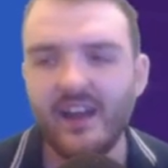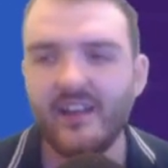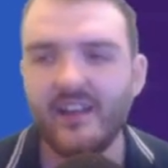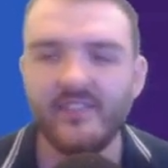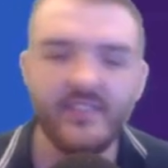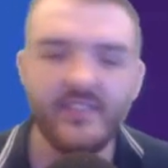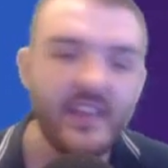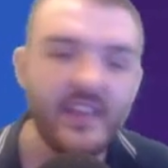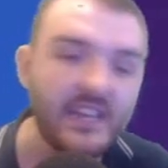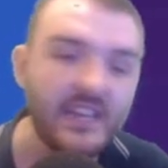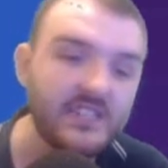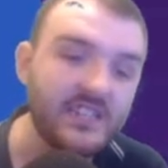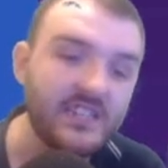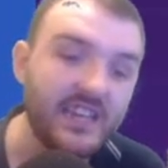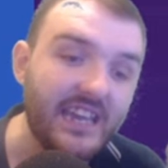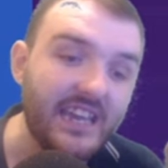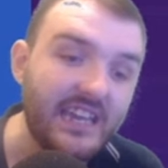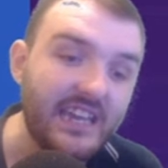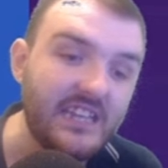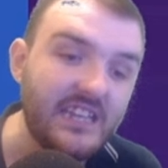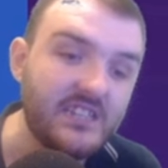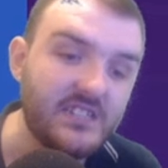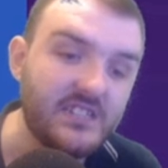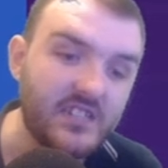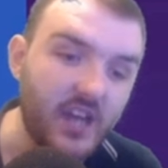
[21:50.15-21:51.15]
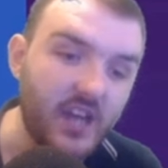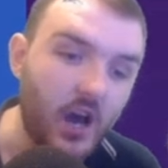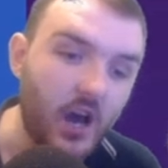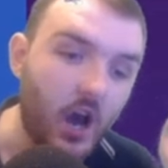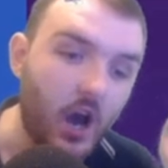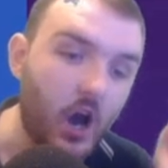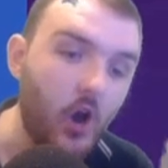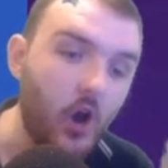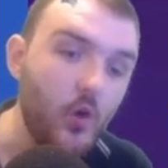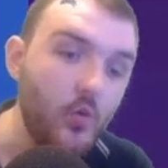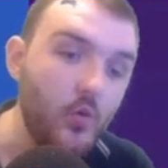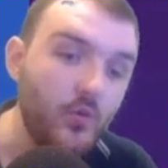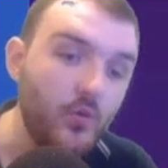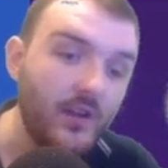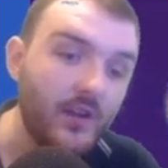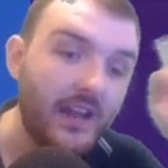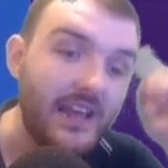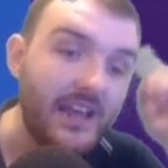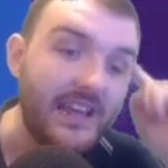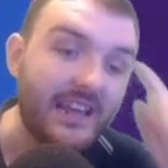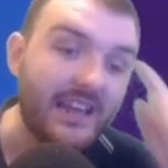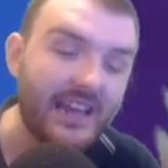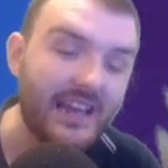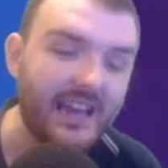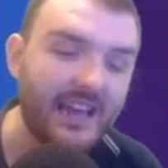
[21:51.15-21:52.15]
This is the
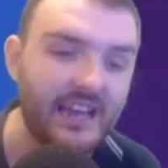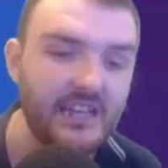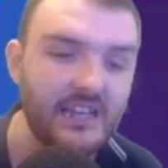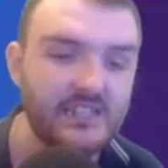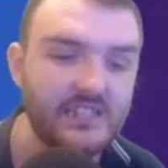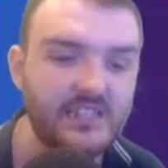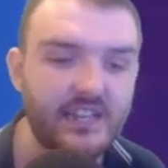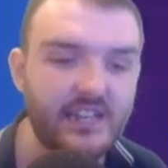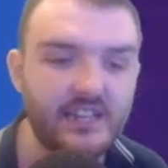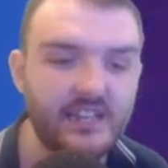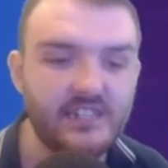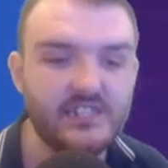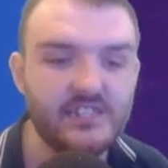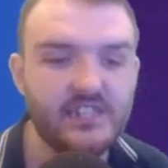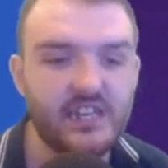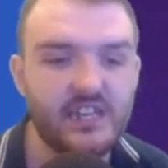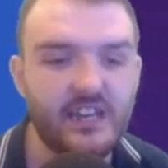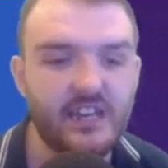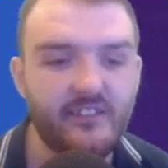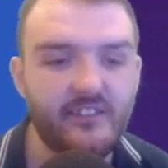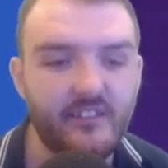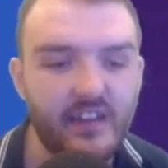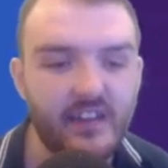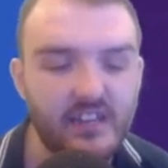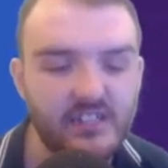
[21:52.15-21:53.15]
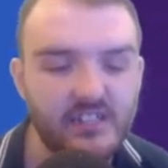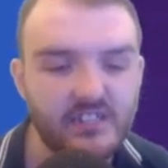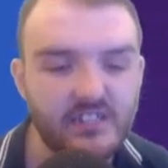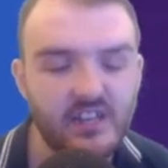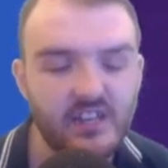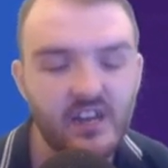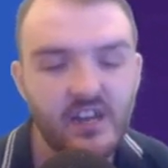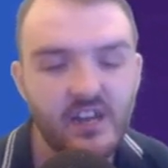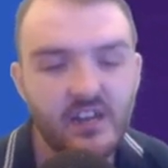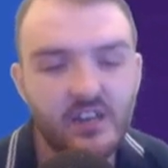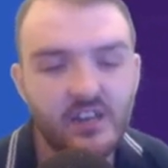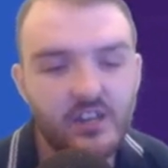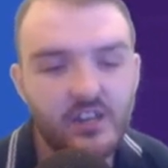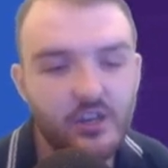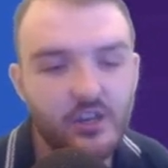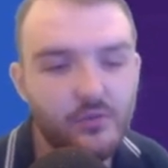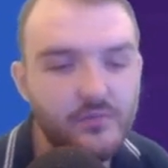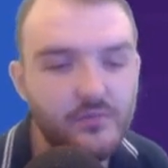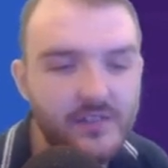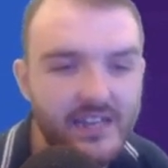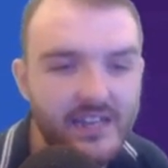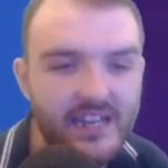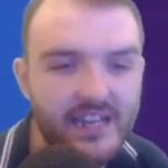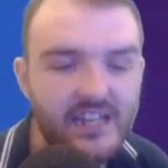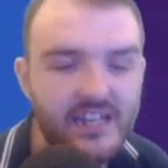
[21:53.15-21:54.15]
only King's Lynn series you
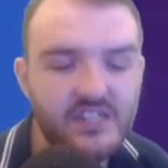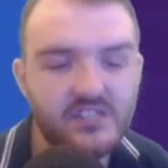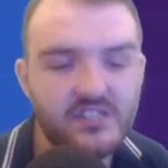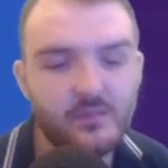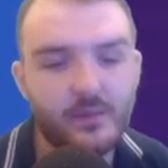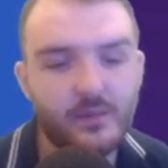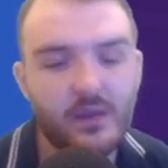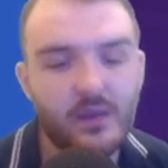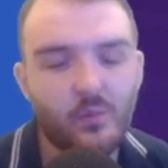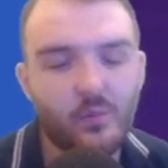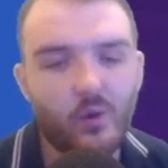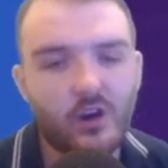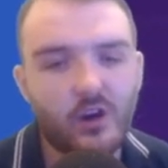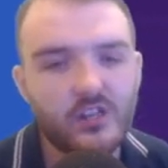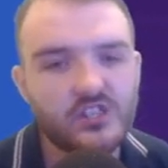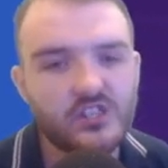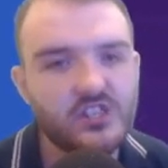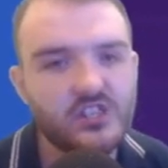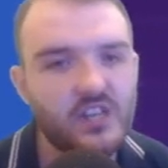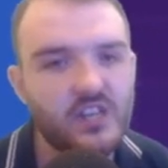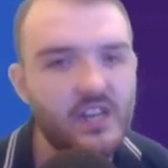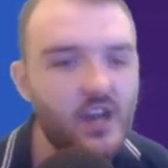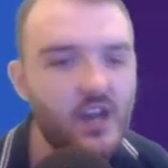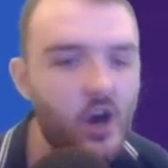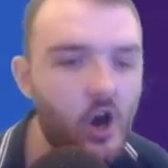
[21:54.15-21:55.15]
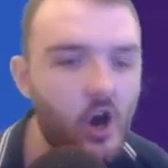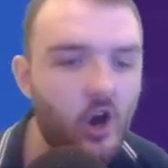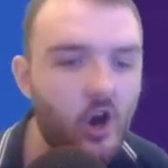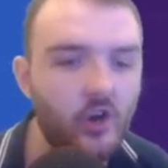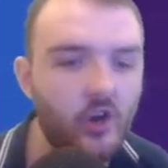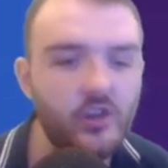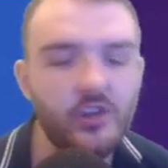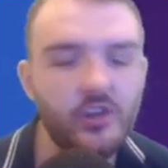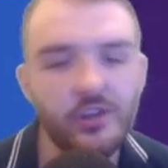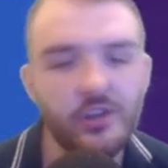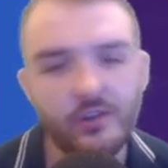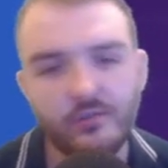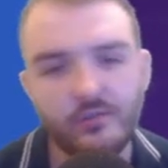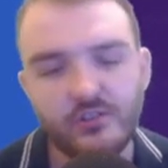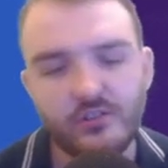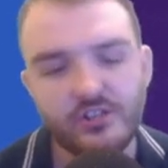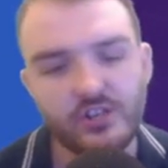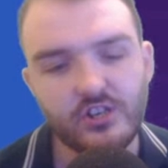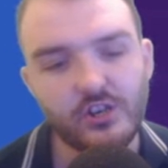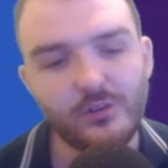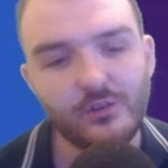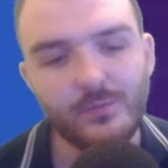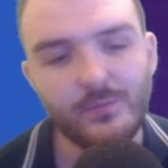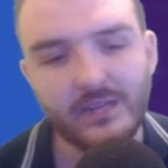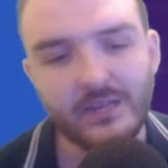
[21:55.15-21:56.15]
need to be watching on
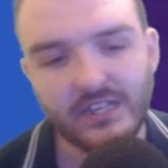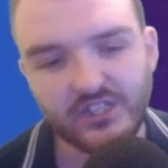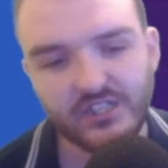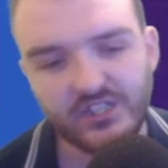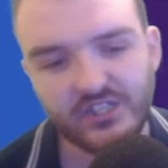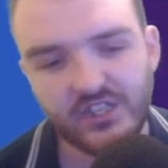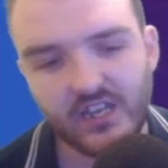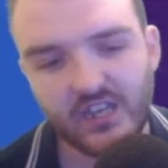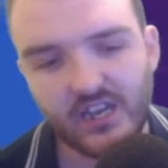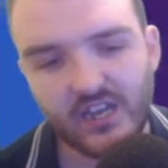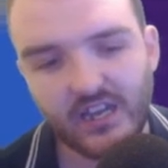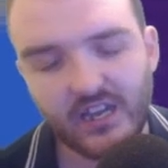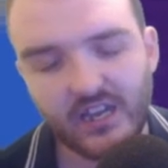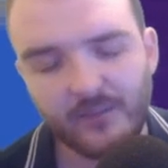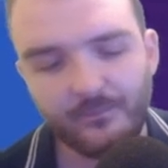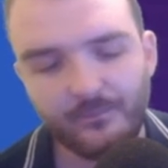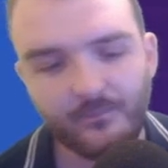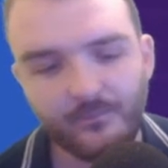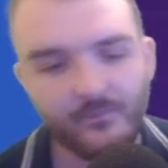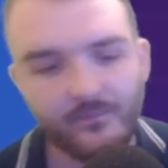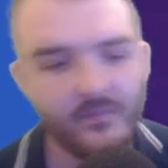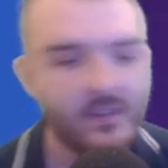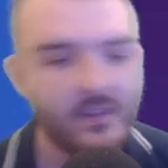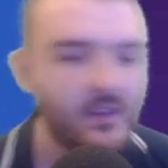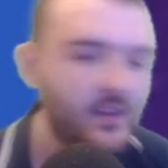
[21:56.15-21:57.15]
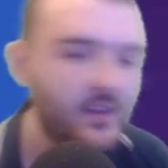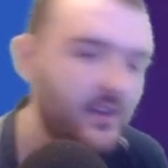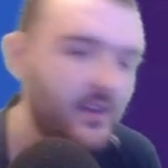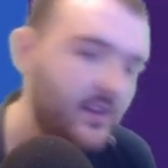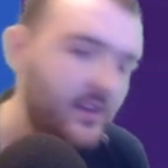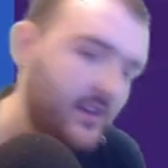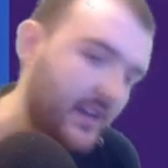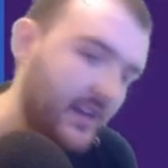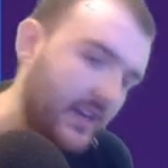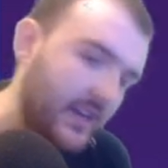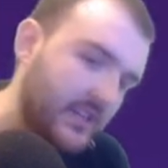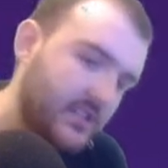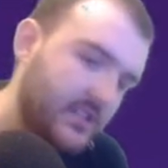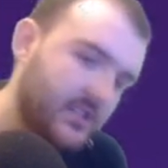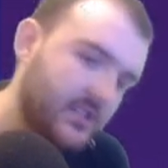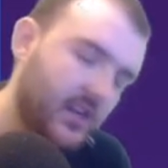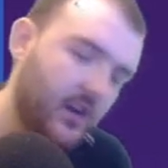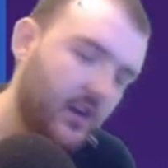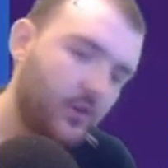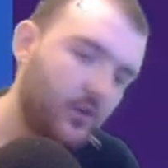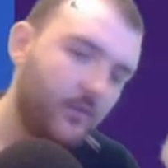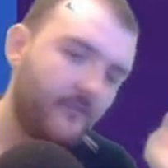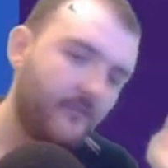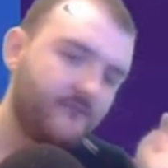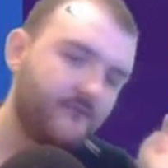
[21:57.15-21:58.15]
YouTube this year. And
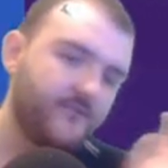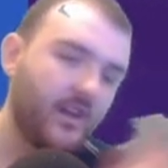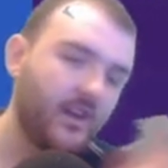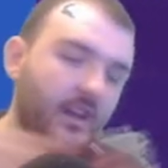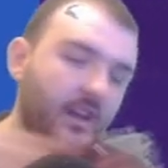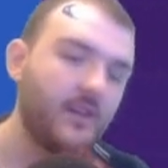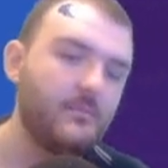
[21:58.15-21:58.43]
so follow